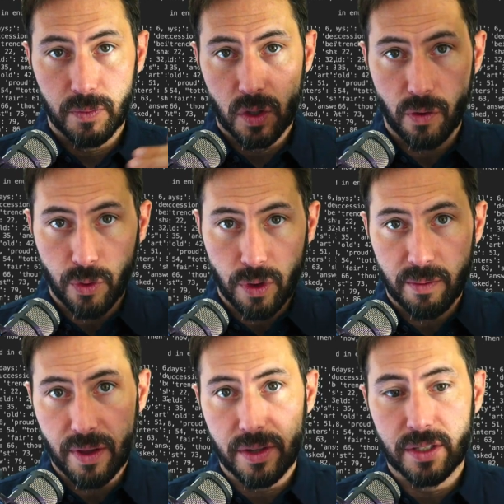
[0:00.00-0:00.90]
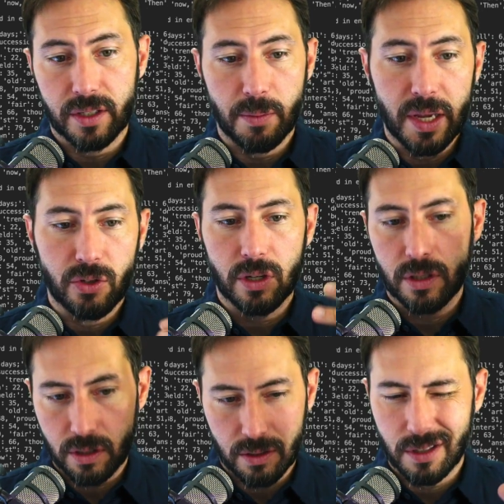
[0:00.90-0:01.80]
So if you think about this as a
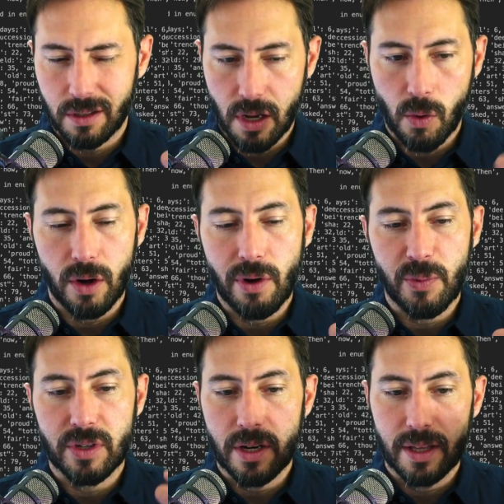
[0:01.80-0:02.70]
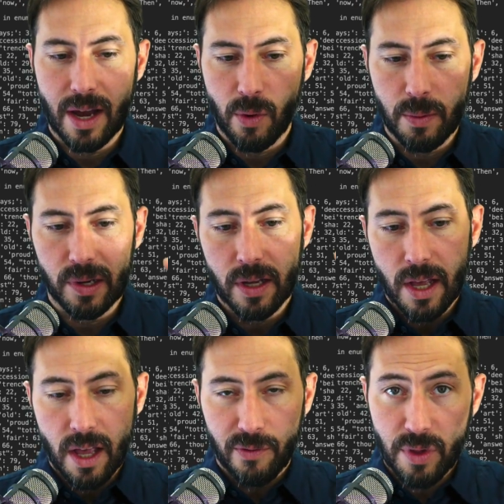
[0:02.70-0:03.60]
matrix, it's not quite represented that way, but
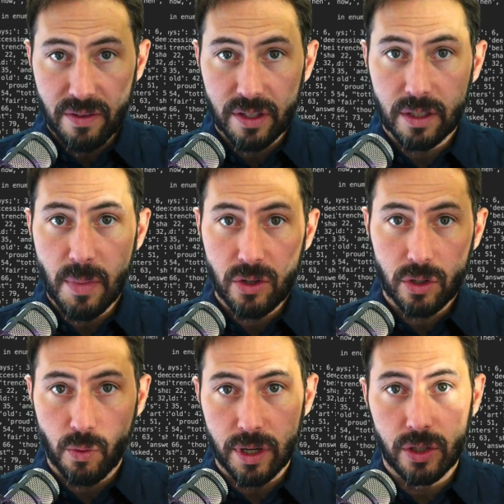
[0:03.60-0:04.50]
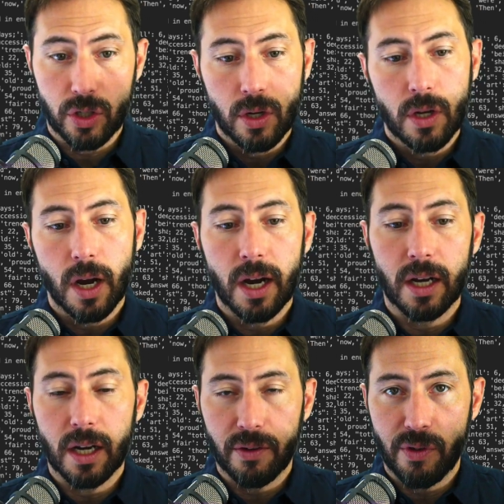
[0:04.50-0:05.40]
if you think of this as a matrix where each
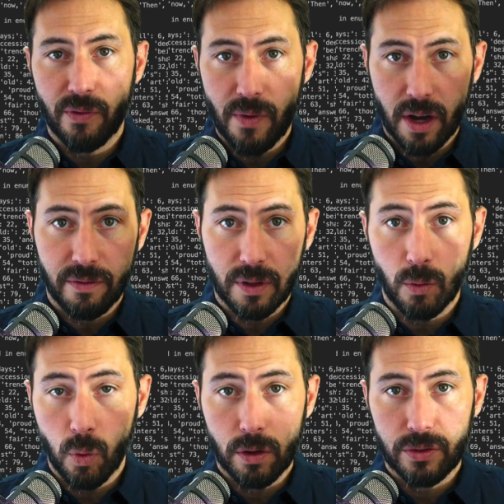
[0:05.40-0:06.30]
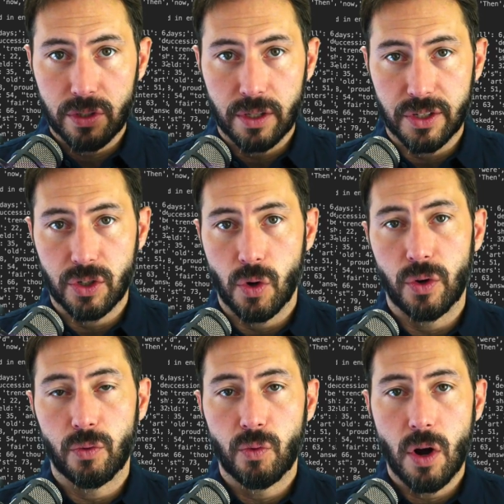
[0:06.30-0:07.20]
uh, of the of the words is its
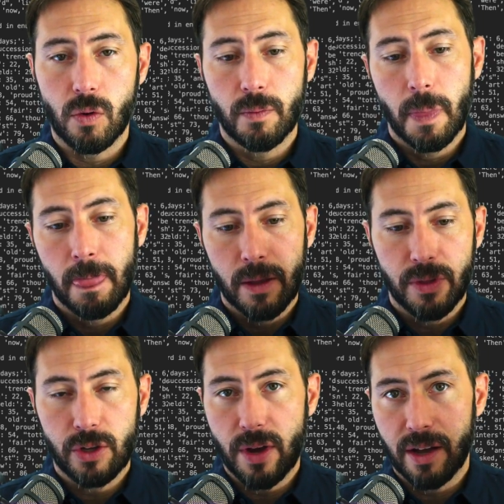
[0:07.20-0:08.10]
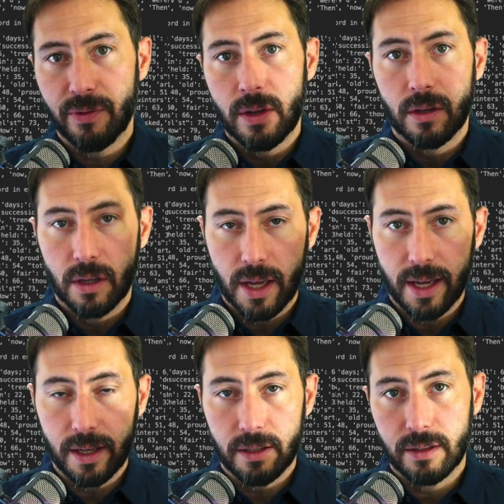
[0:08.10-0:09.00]
own row, then you have
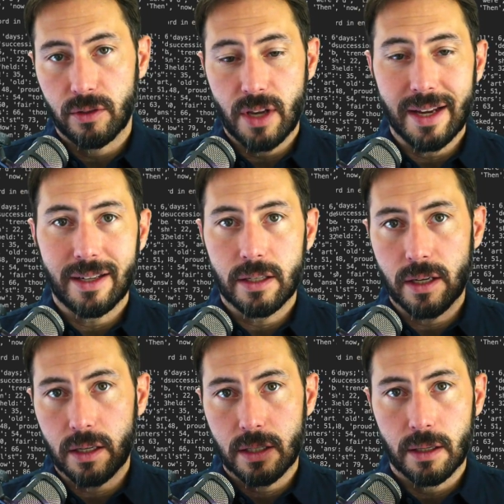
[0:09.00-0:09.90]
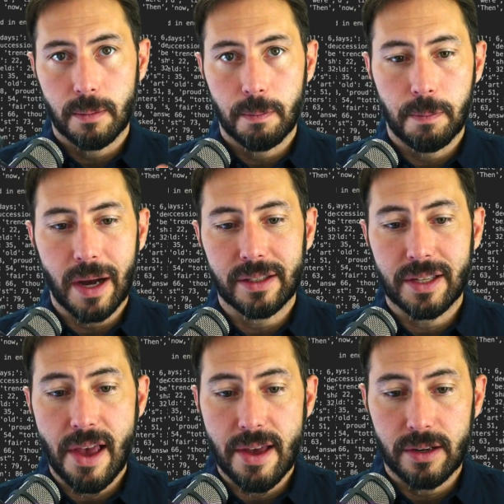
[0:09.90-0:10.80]
a 96 by
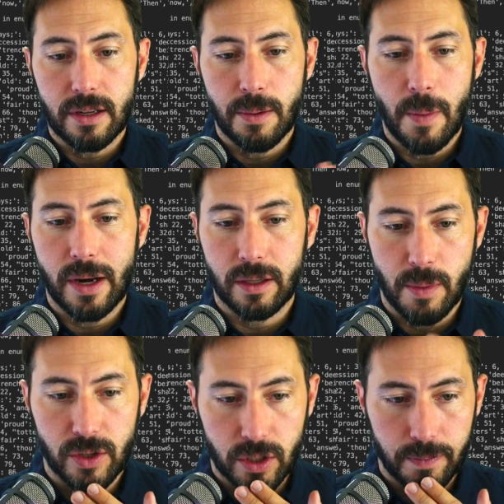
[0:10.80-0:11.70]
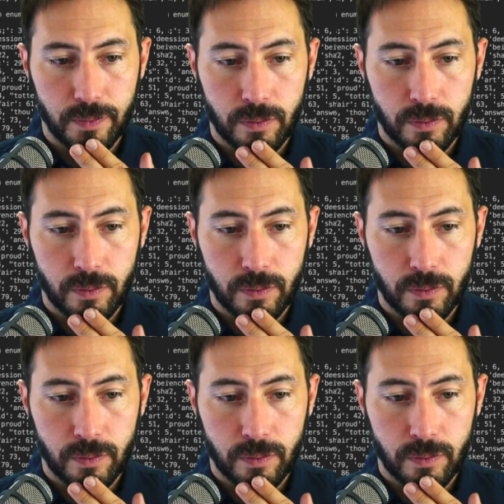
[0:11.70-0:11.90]
10 embedding dimension.